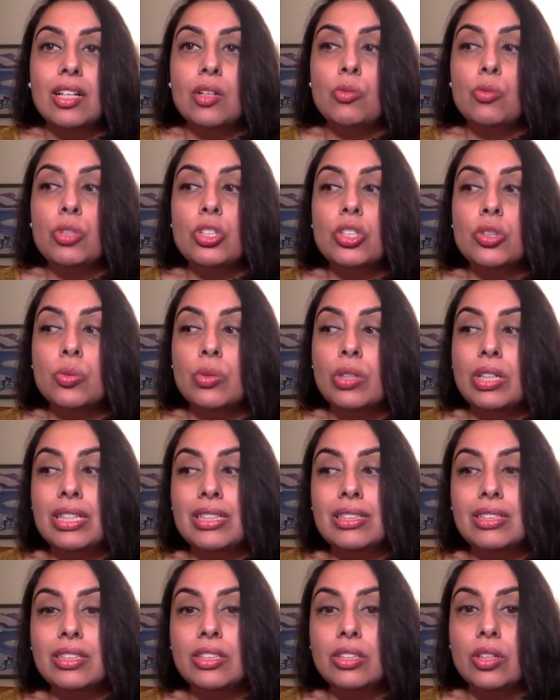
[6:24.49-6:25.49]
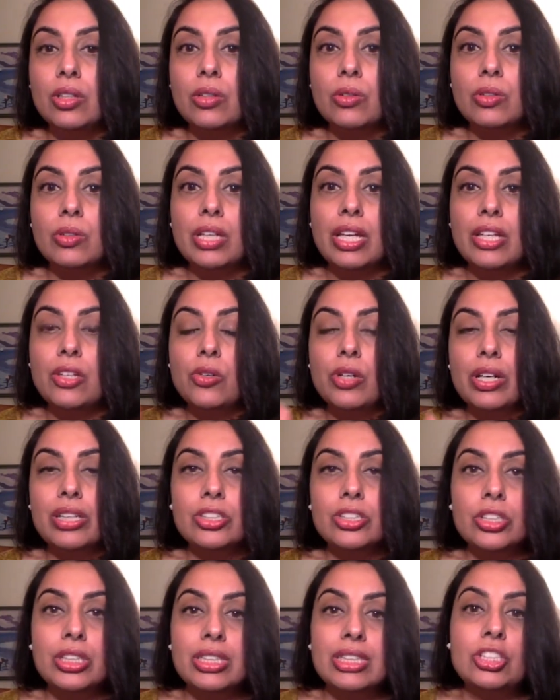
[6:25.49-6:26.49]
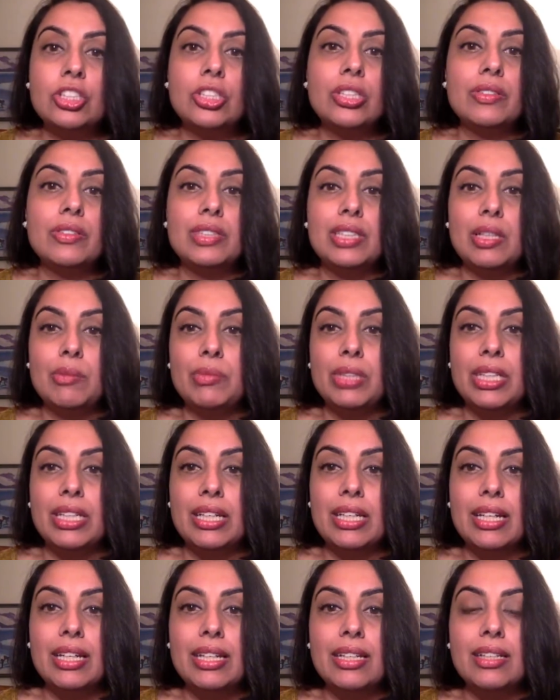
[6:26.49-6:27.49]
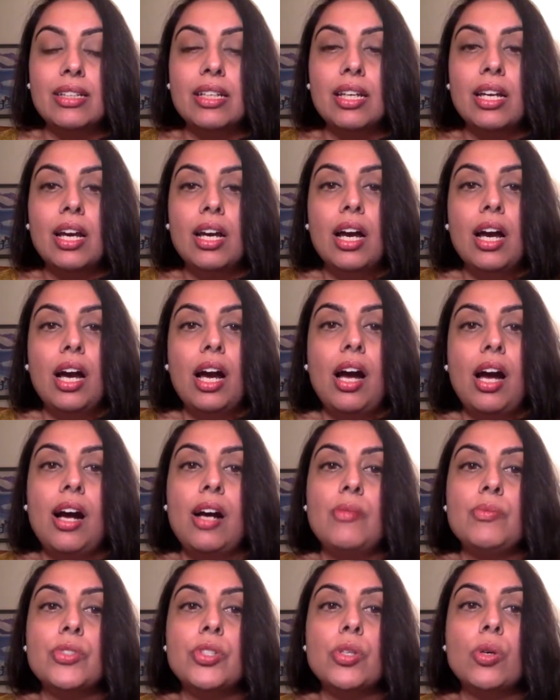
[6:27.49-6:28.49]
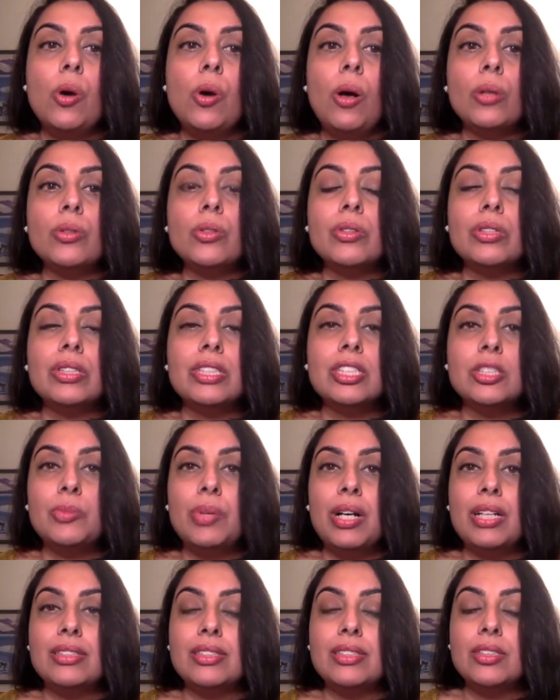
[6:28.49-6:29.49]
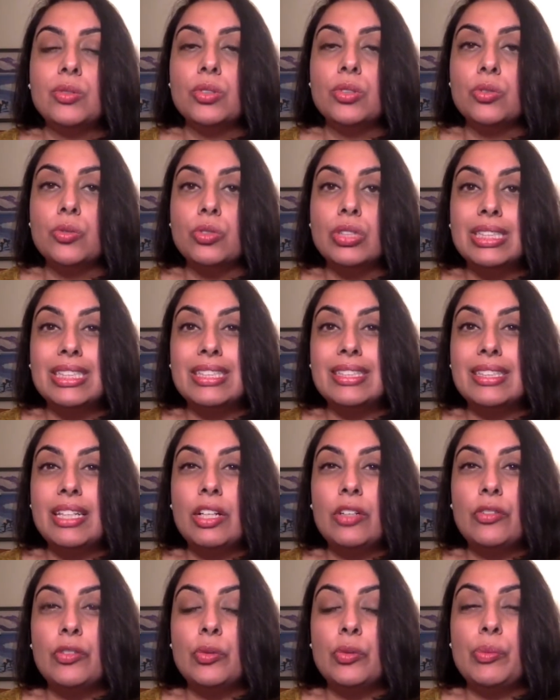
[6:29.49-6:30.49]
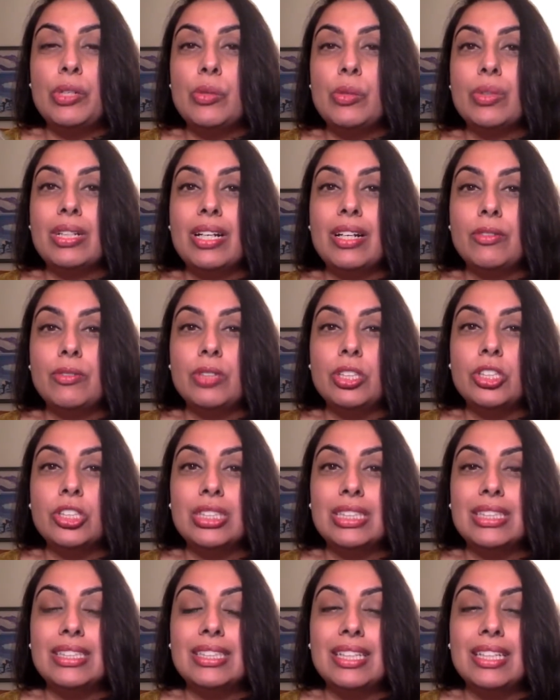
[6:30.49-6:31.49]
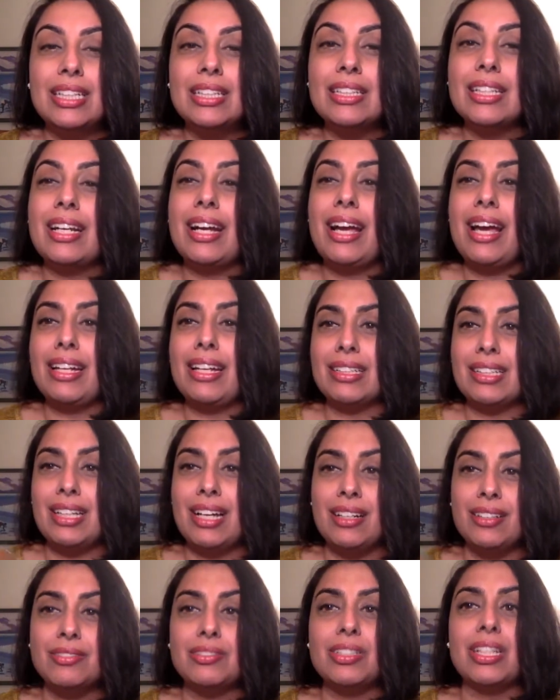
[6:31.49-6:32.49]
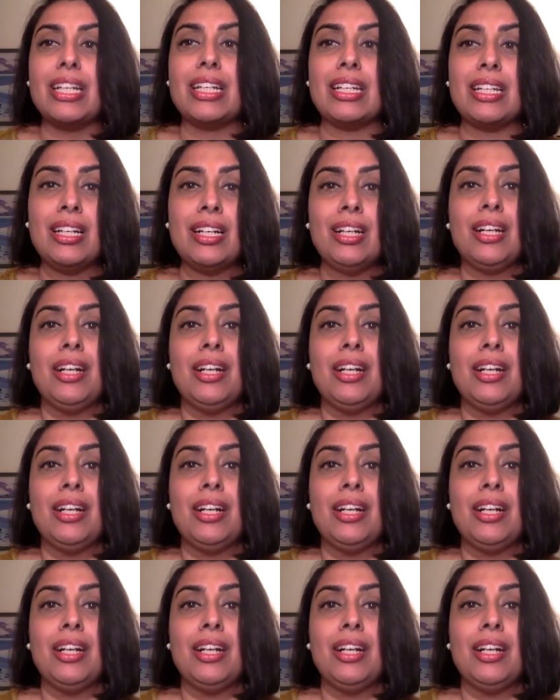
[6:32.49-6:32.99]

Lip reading: which one, you know, can you actually shift something in? So although this process was really scary for me when I originally did it, like, I had a lot of like,